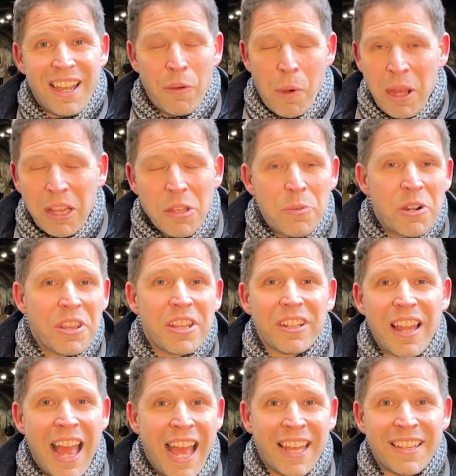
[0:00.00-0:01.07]
And while they were in the
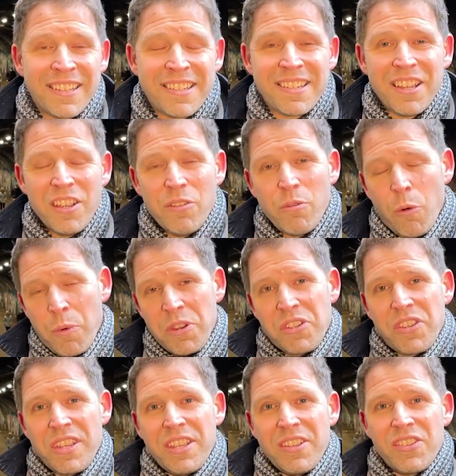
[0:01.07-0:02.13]
lands, what we
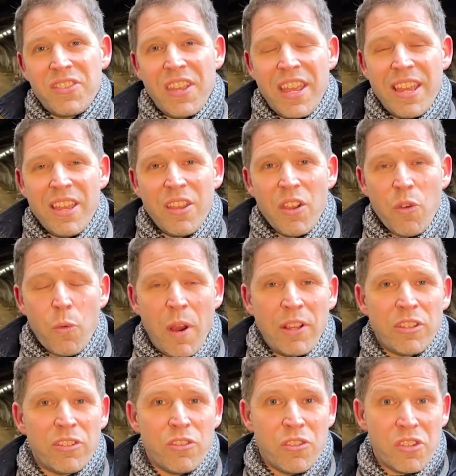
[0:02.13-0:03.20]
see is they
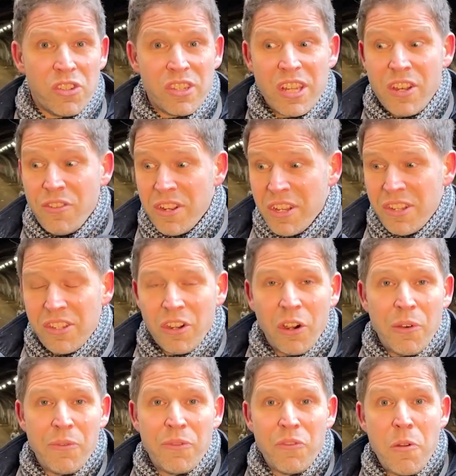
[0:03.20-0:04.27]
went through a series
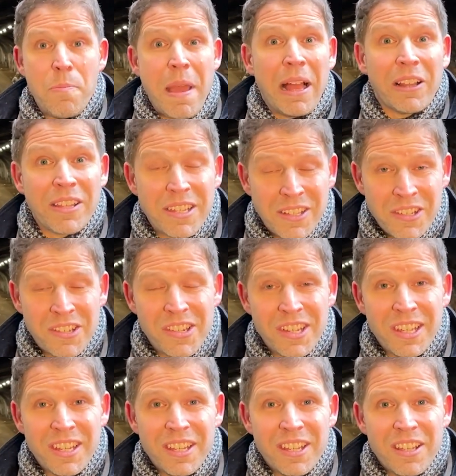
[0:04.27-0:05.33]
of rebellions.
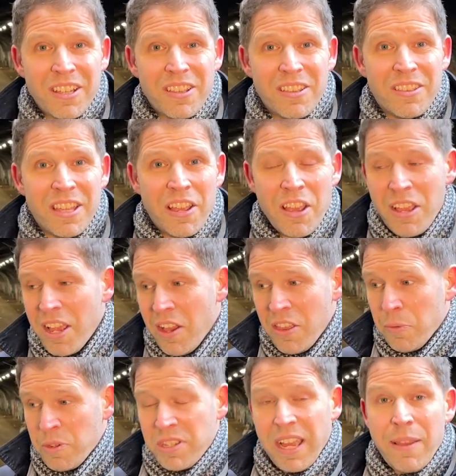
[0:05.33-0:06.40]
There
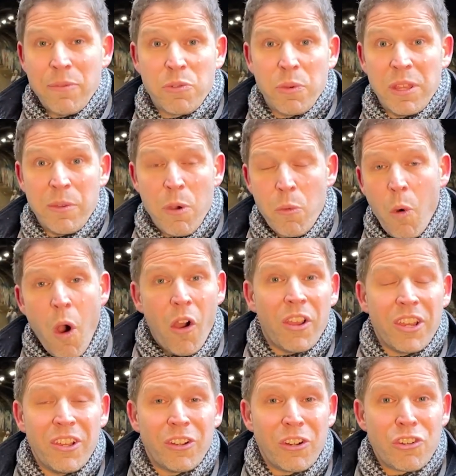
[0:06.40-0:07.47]
was times where they were
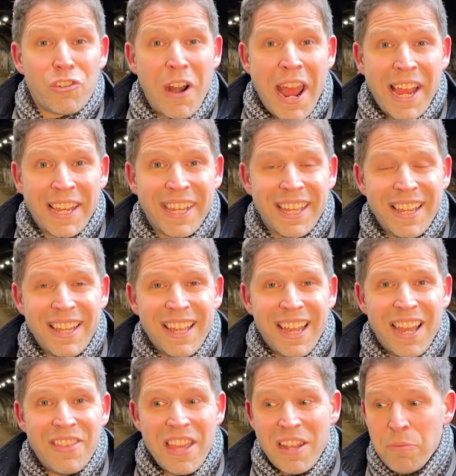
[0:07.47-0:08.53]
walking on track,
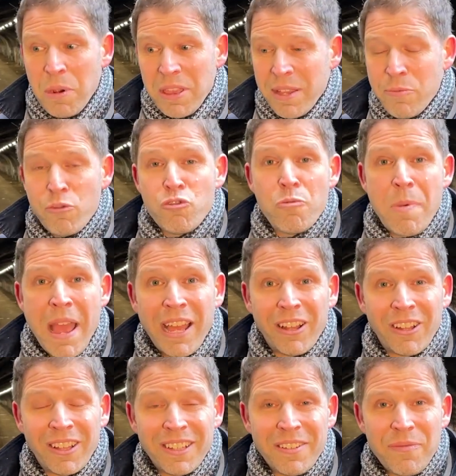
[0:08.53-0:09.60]
and then when they would
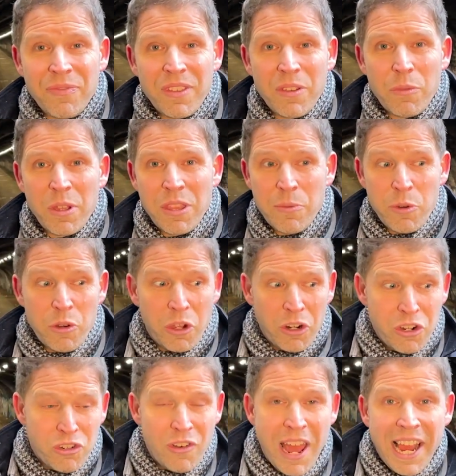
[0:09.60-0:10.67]
rebel, where they were
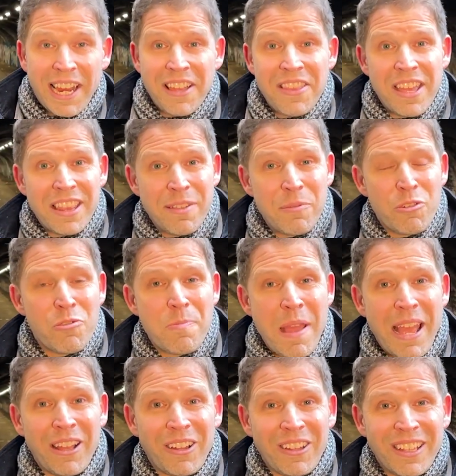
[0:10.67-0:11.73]
on track, and then they would
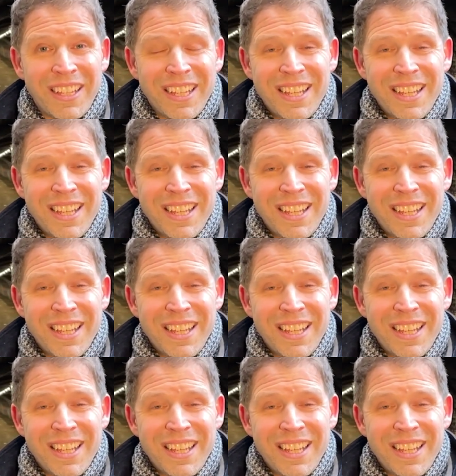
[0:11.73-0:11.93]
rebel.